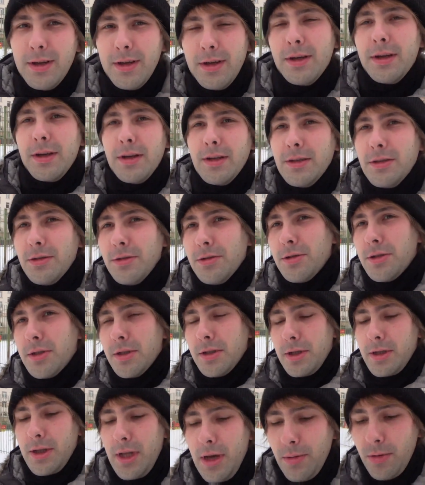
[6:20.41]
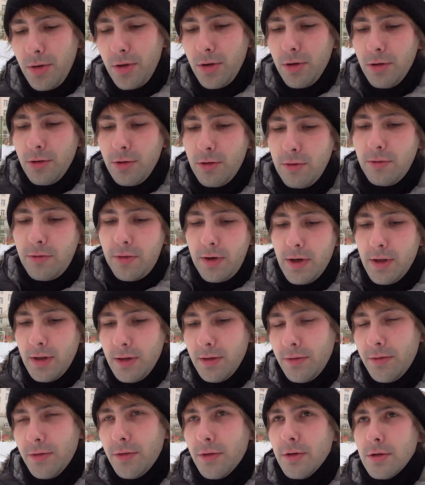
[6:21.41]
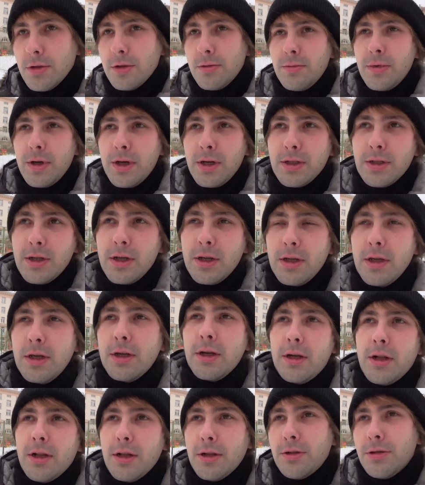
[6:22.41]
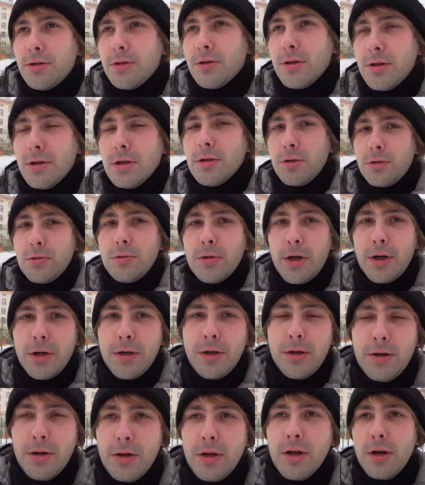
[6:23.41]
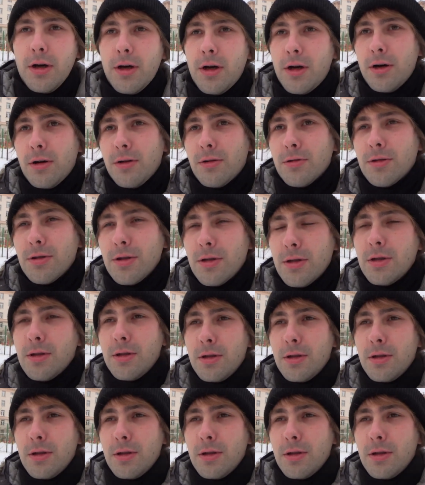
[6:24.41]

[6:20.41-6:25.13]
Interesting, and I'm going to find the first bench. I think I'll choose the square near the house